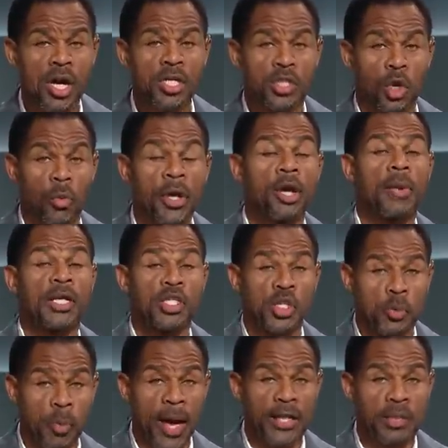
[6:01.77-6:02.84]
so we're going to
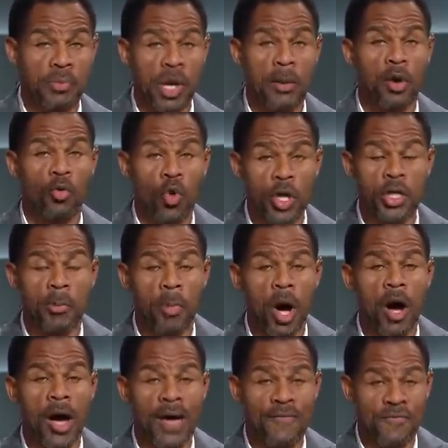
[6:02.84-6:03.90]
expect to be able to run the
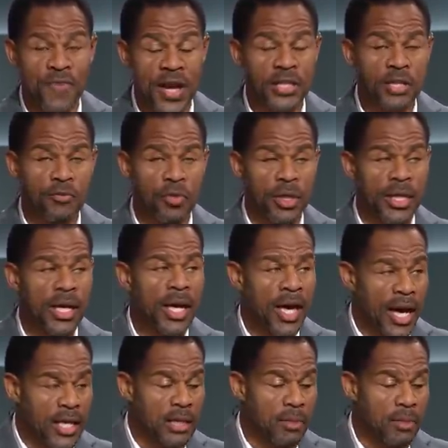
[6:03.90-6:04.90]
ball effectively in